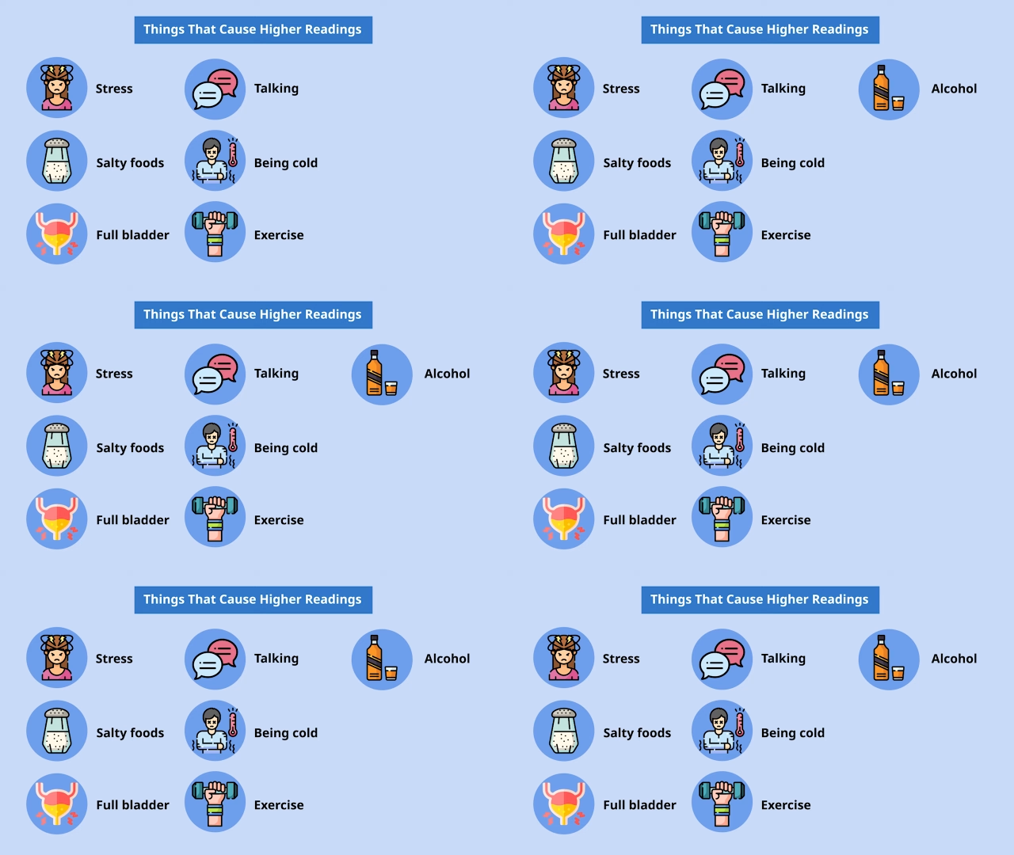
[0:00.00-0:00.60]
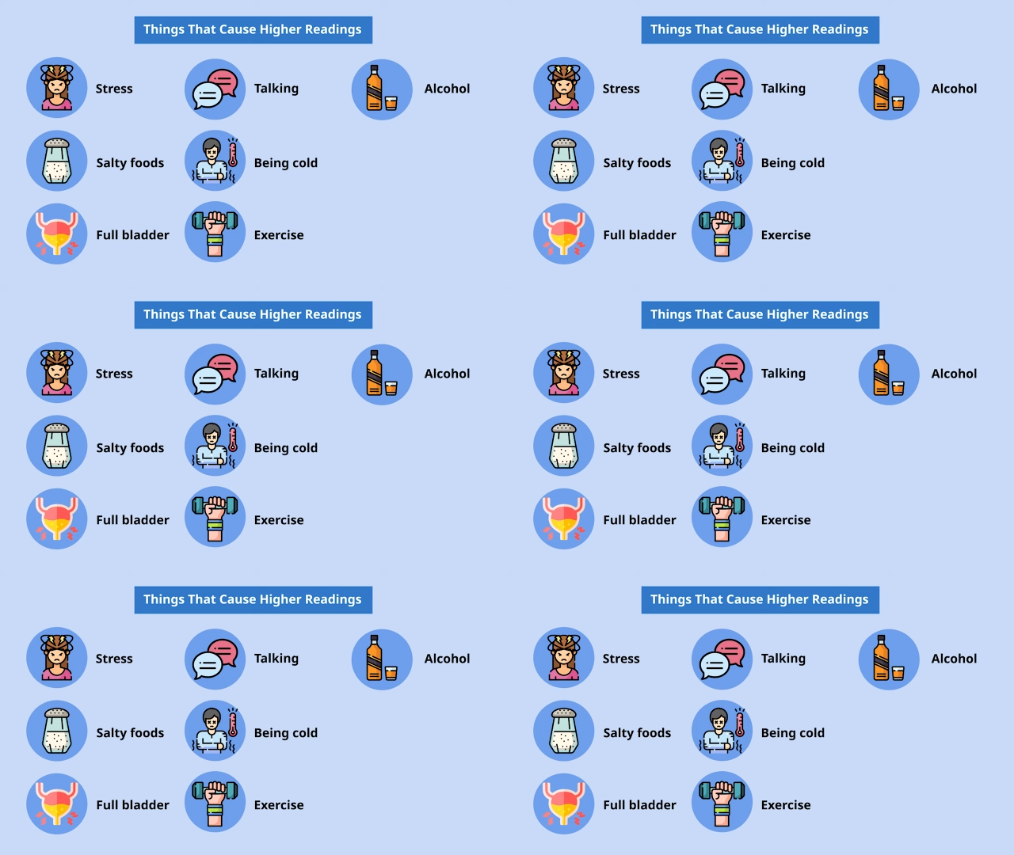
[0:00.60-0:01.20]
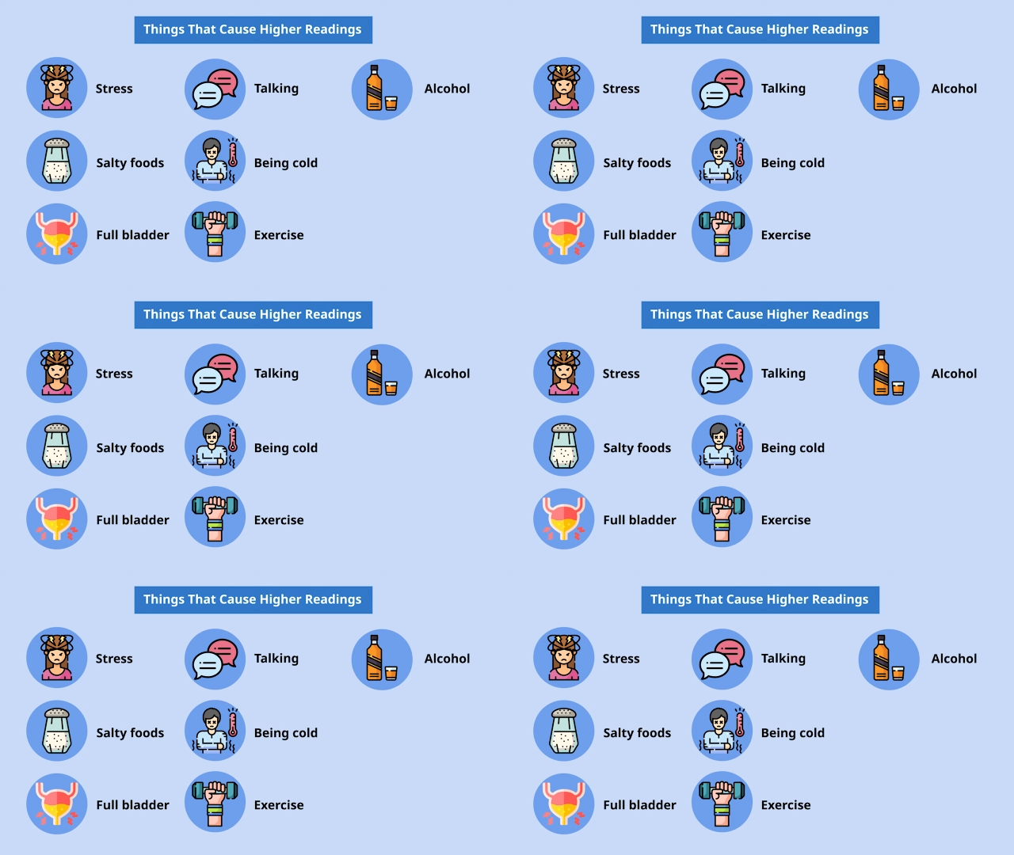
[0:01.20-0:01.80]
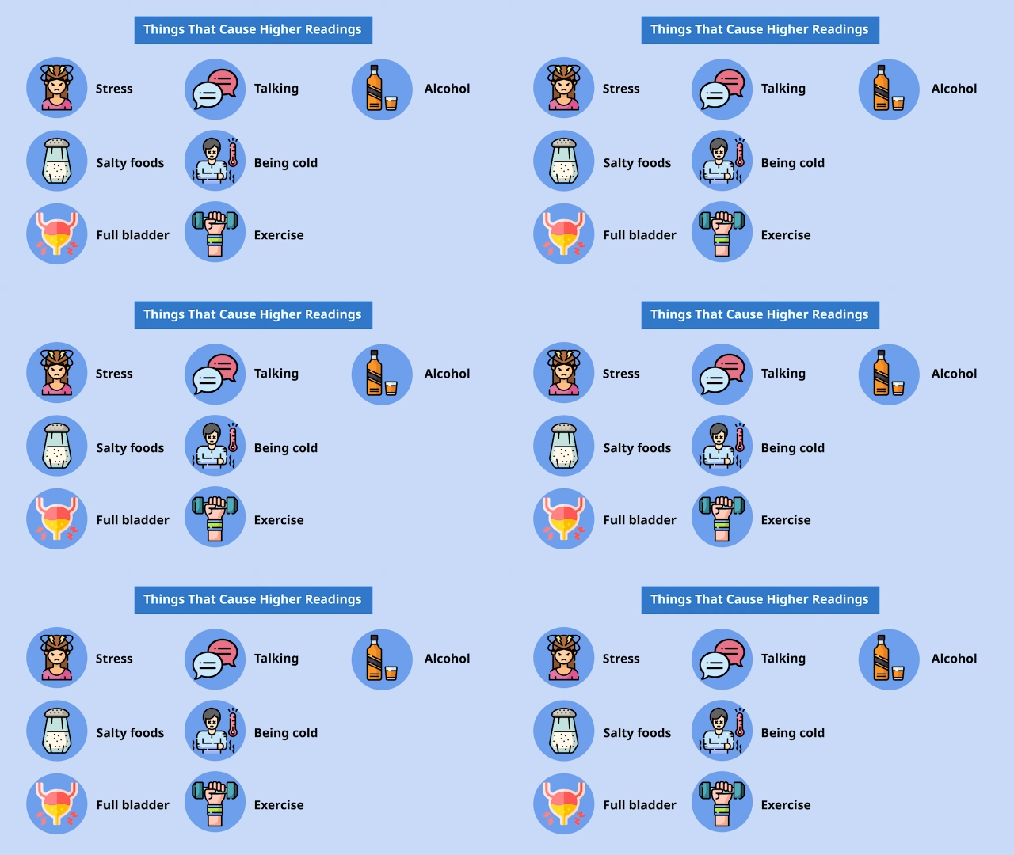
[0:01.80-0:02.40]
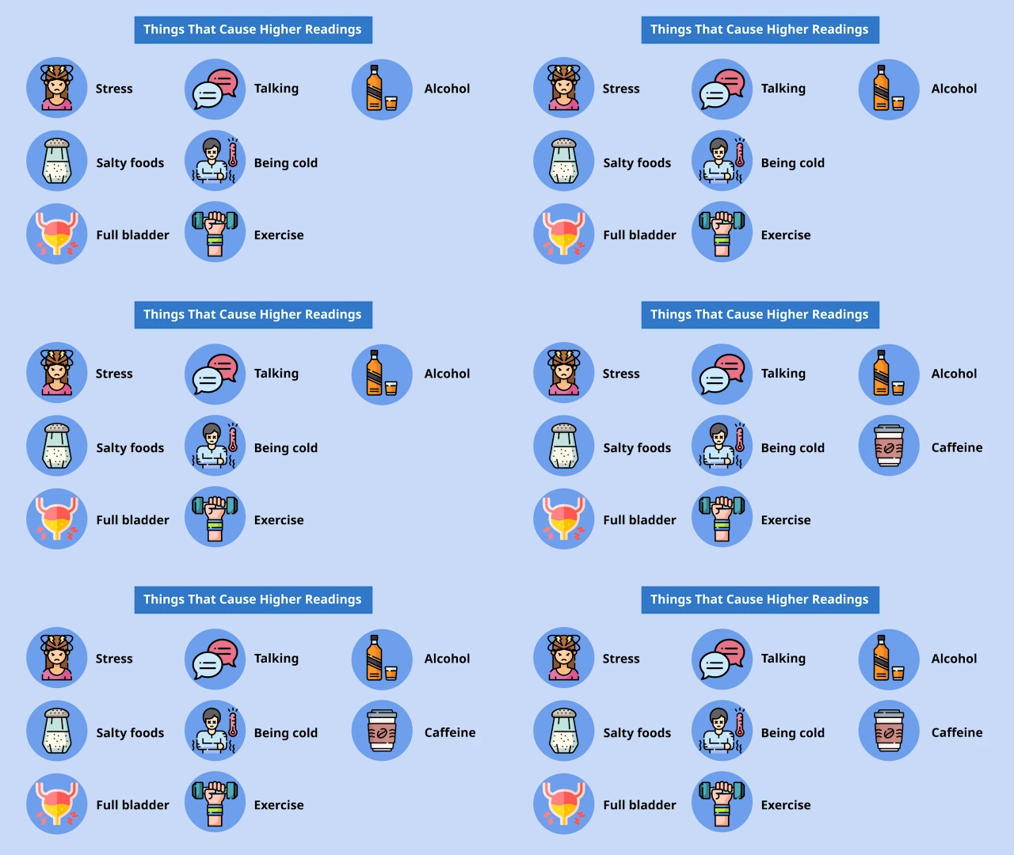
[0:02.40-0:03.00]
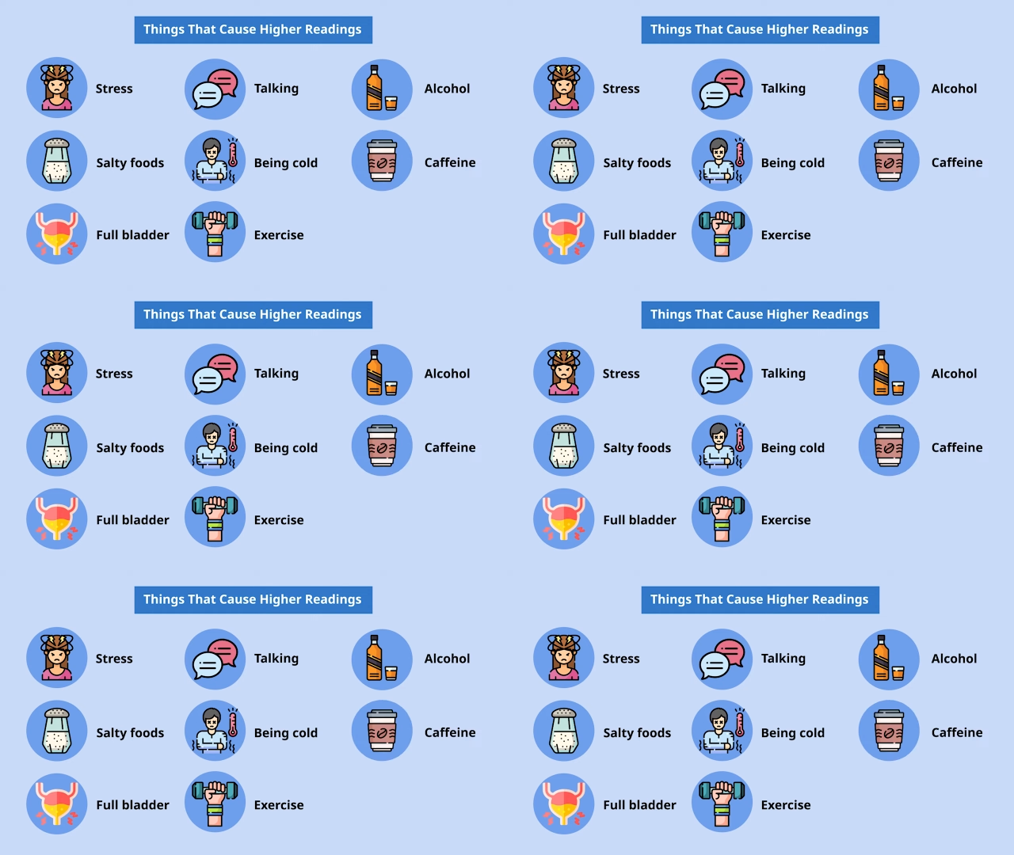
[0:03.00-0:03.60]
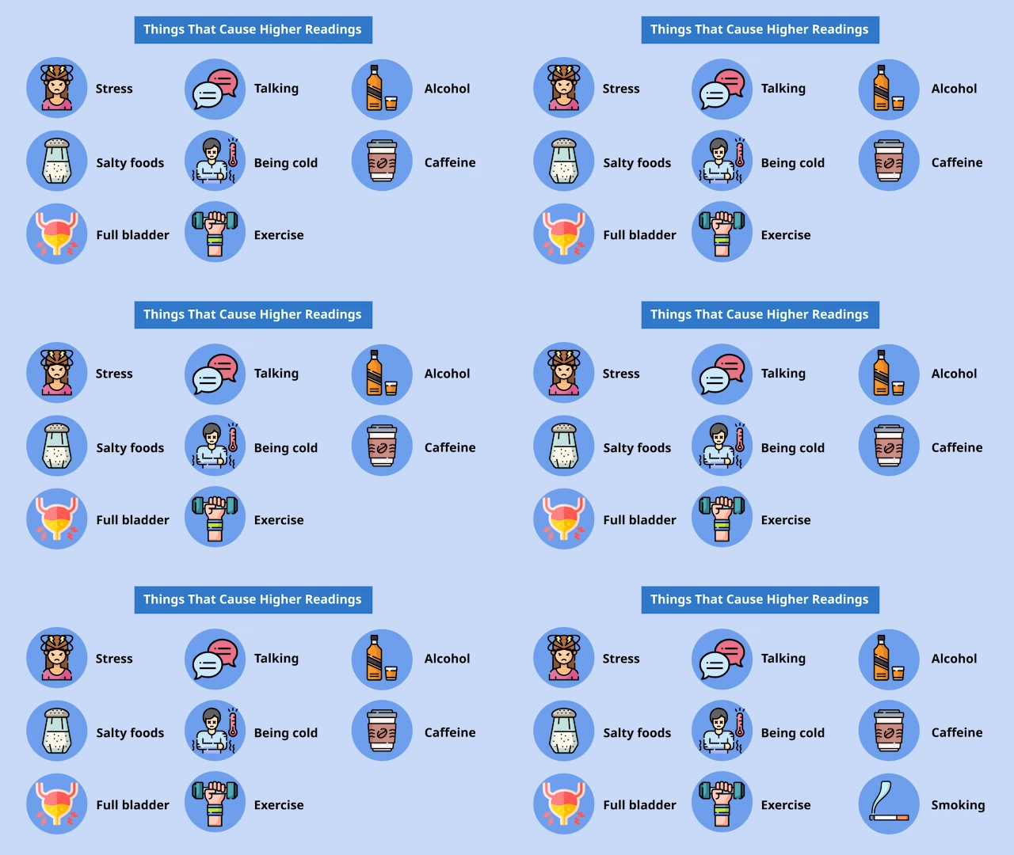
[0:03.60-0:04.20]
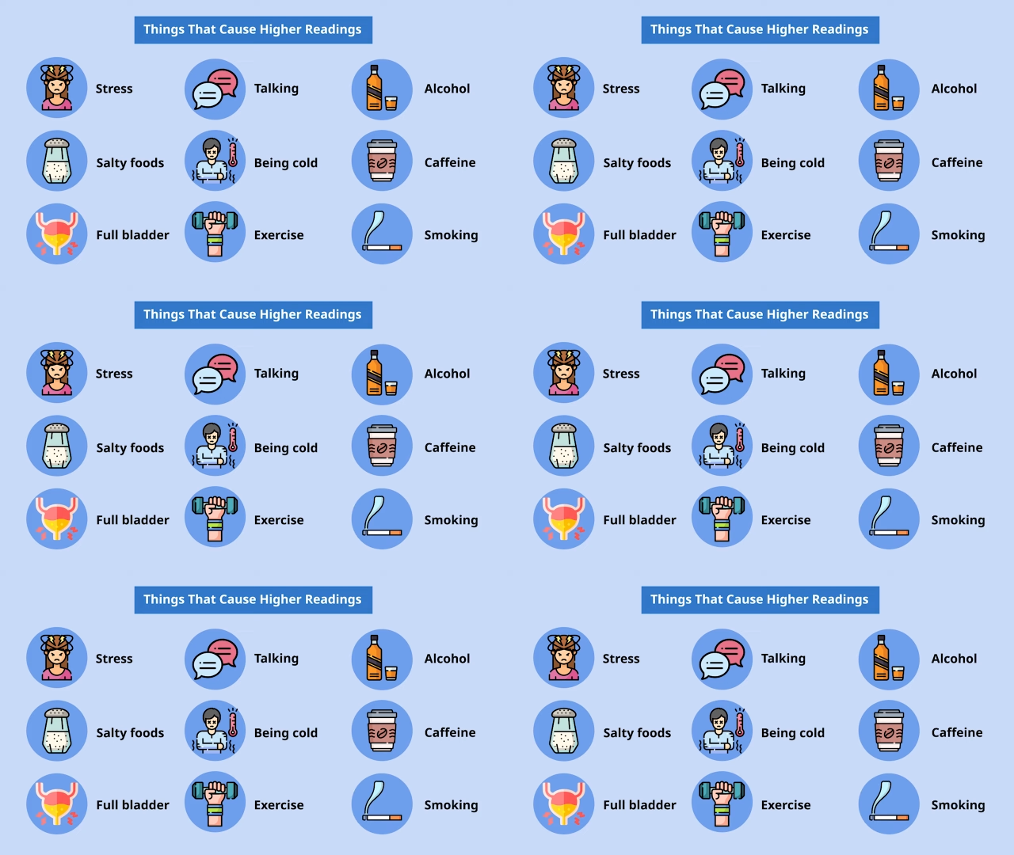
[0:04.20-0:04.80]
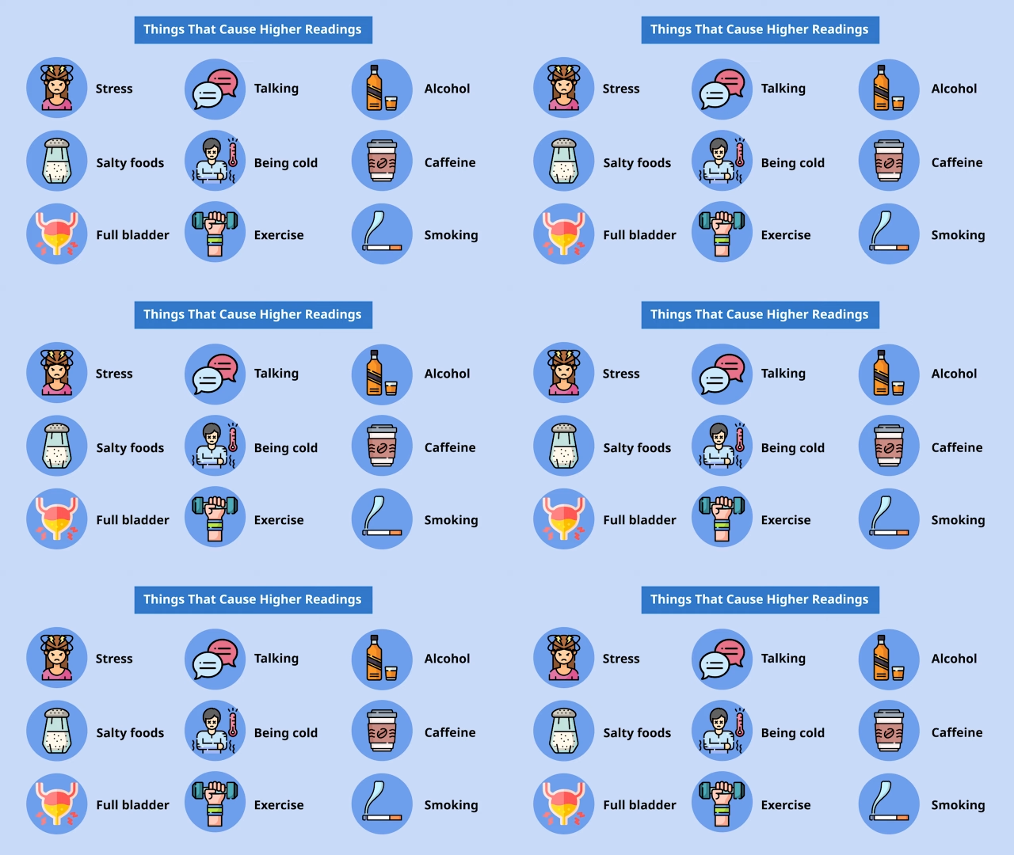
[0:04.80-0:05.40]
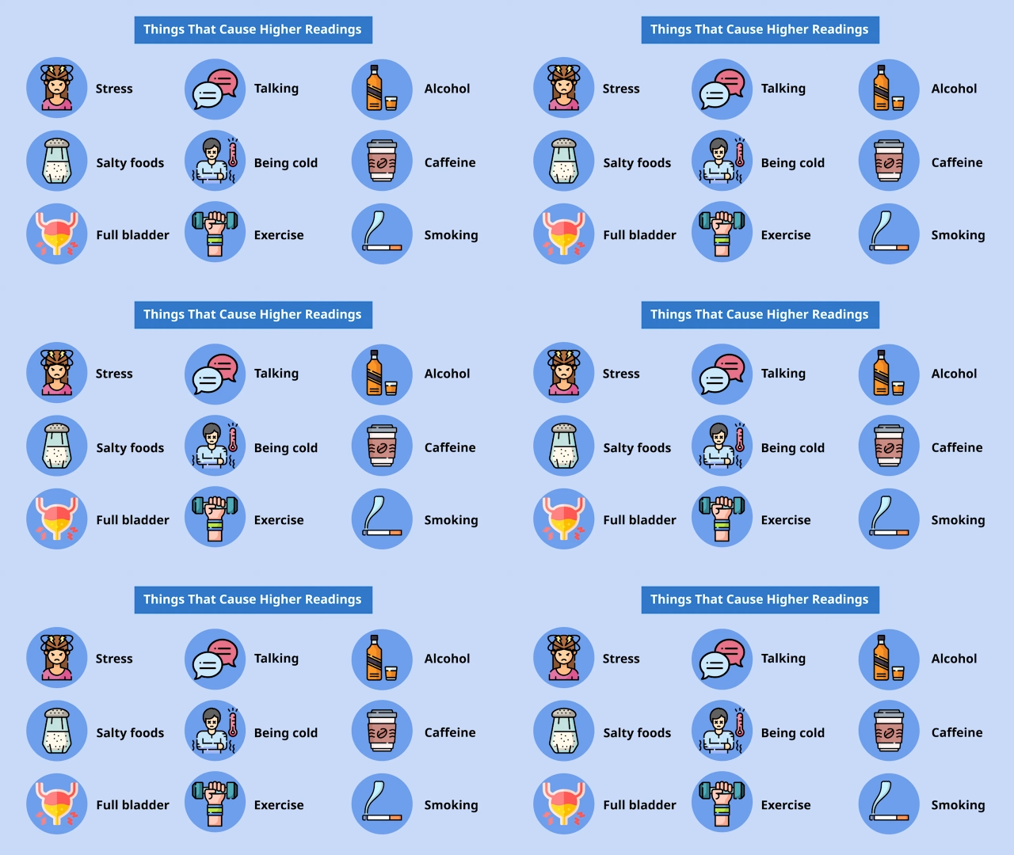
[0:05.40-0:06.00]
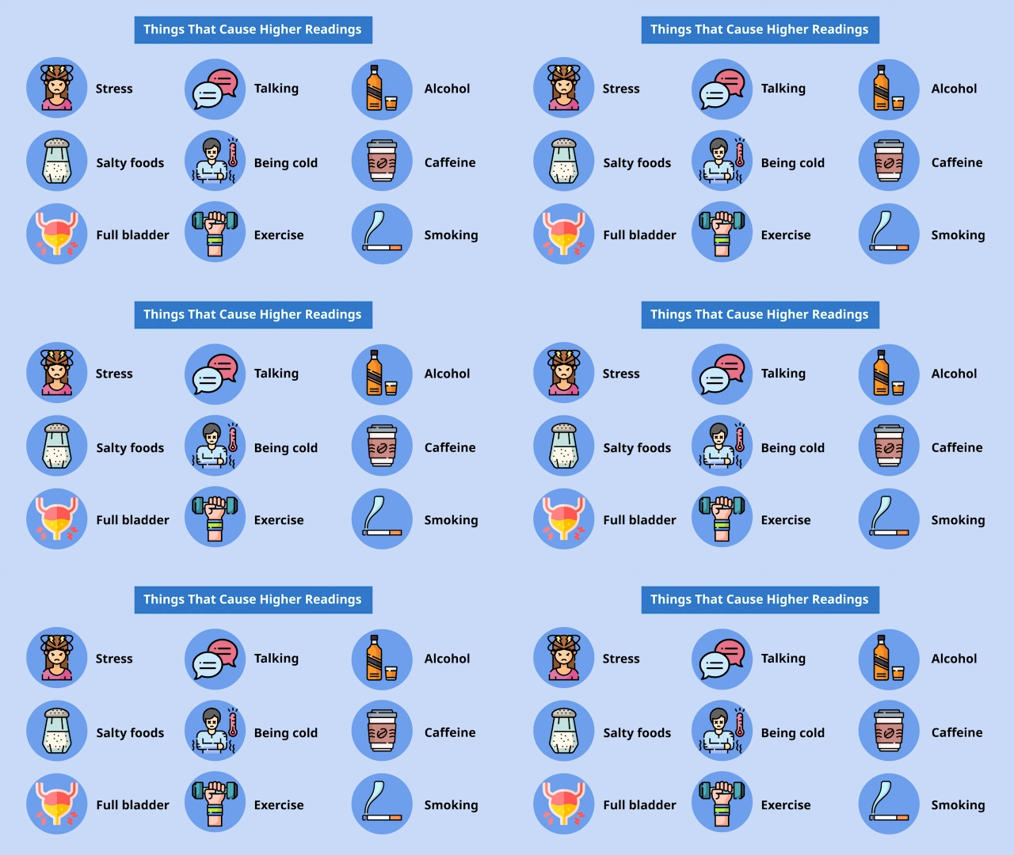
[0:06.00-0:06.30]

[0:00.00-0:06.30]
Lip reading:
Nobody's mouth can be seen.